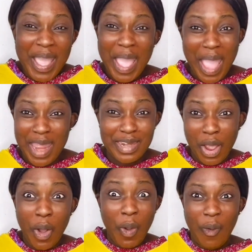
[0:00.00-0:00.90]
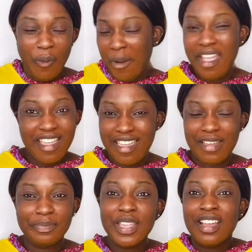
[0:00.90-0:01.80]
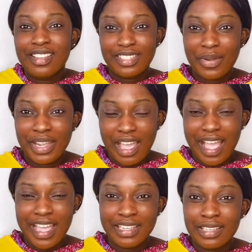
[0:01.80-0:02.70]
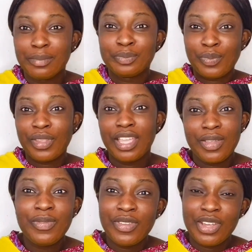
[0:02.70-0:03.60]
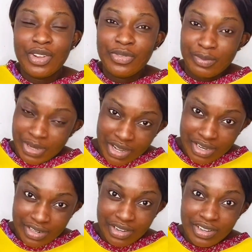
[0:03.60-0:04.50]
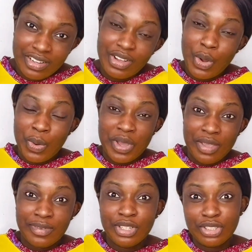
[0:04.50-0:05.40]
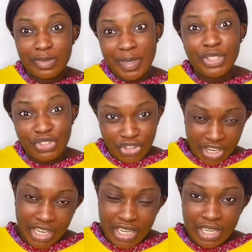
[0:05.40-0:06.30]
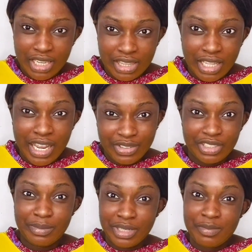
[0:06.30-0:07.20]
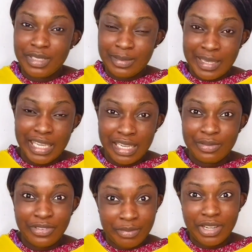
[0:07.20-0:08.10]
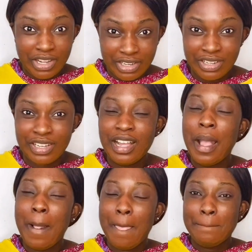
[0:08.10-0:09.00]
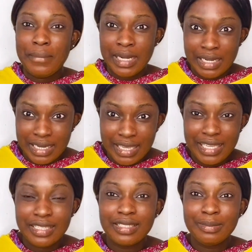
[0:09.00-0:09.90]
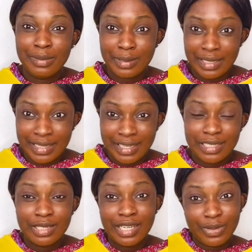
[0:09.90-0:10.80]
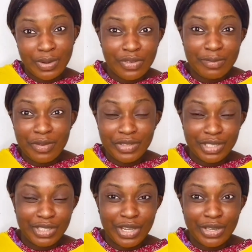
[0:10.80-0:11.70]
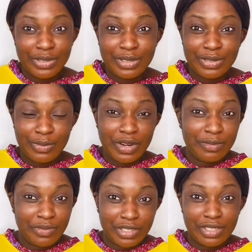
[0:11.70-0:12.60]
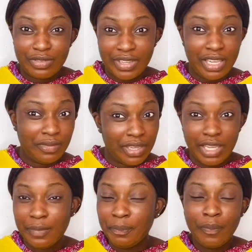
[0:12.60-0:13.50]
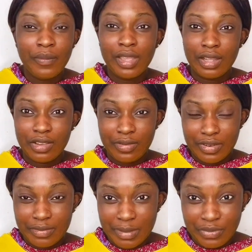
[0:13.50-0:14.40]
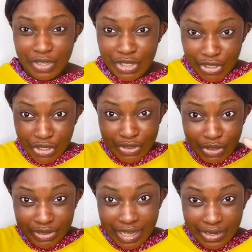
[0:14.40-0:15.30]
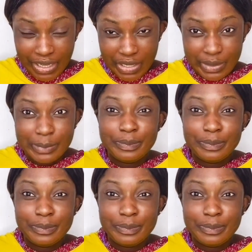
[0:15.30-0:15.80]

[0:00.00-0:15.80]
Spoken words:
And no, hey, sorry guys, if you're not from Ghana or if you don't speak Twi, the language I'm going to be speaking from Ghana, please, please click one of my videos. One of my videos over here, click one of my videos or down here